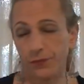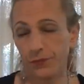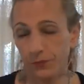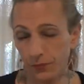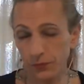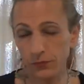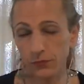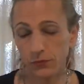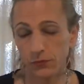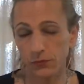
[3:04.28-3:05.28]
Hmm?
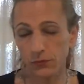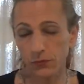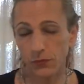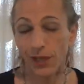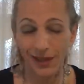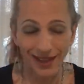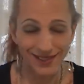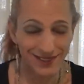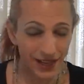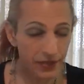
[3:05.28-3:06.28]

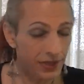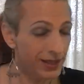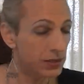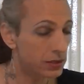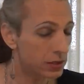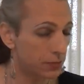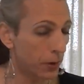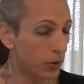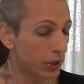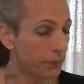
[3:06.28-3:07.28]
As Seth has
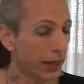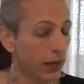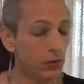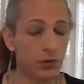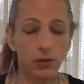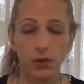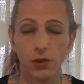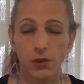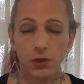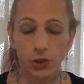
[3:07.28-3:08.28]
spoken about,
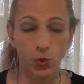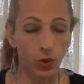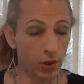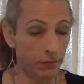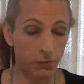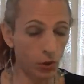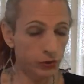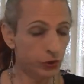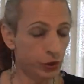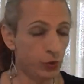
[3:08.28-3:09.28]
you are a
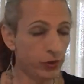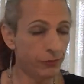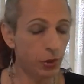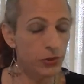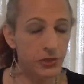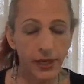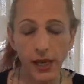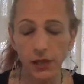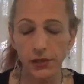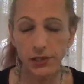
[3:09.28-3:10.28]
multitude of
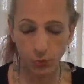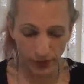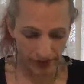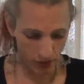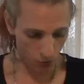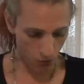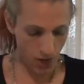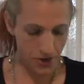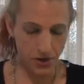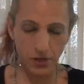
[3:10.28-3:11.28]
personalities within
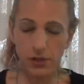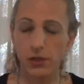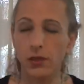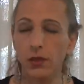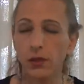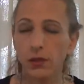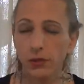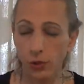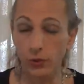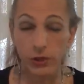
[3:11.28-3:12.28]
one.
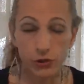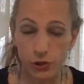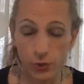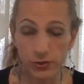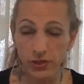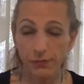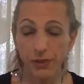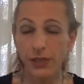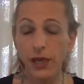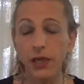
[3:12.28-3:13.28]
You can choose to
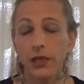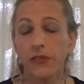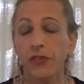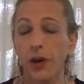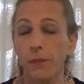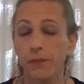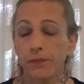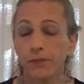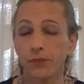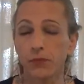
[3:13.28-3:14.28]
be any of them.
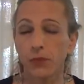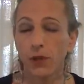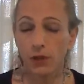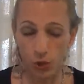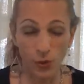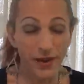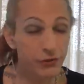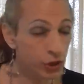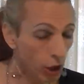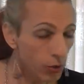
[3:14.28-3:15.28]
You have
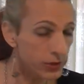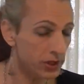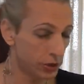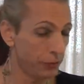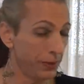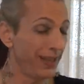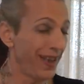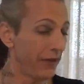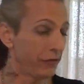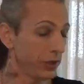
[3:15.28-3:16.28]
chosen to be
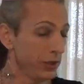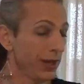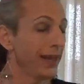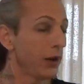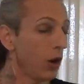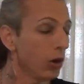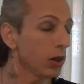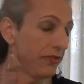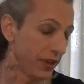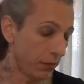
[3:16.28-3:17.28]
every and all
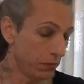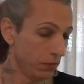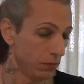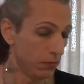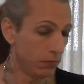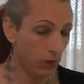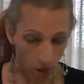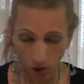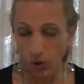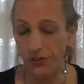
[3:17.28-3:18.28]
of them,
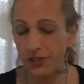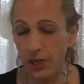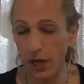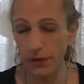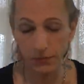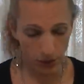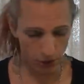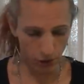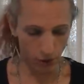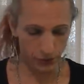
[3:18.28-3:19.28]
all the time
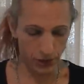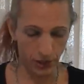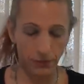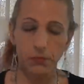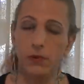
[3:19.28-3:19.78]
and no time.